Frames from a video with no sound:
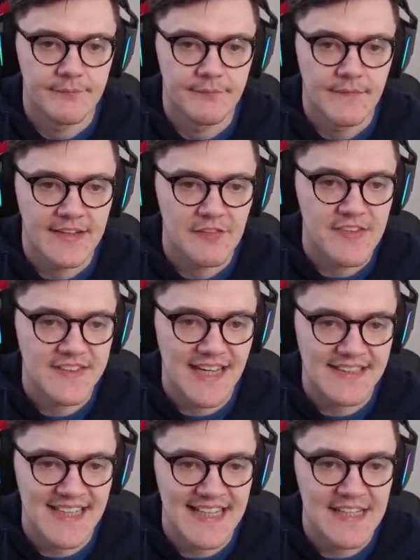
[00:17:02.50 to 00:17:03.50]
If this
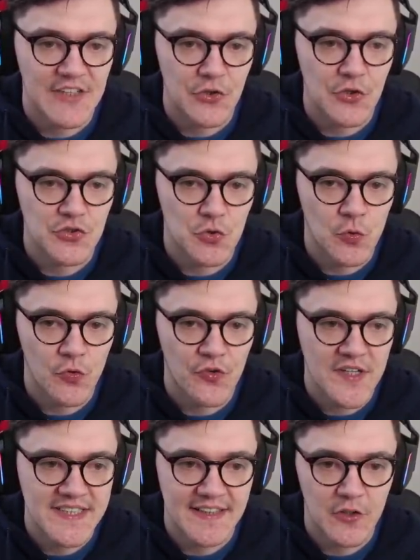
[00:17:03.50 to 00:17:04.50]
gets any good aura
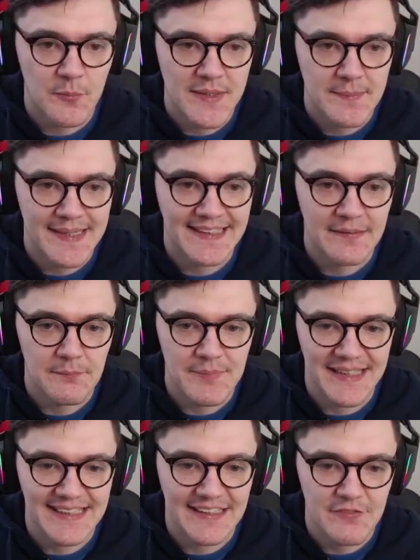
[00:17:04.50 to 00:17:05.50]
reading, it could be the
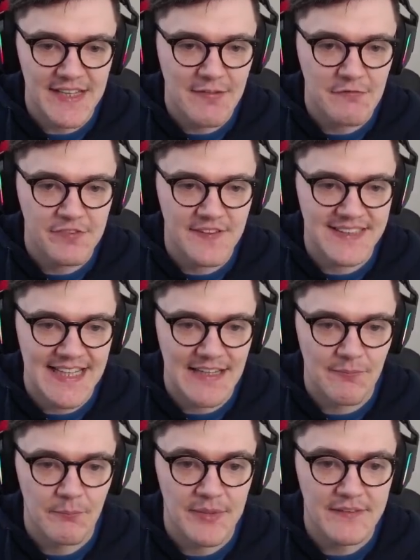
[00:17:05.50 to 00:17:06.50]
beginning of the end for the
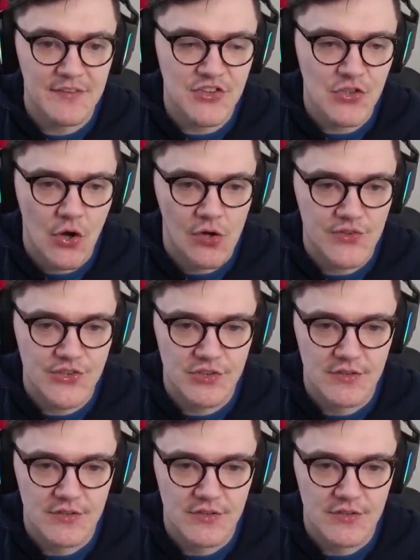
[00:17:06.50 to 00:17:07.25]
team. But it does not.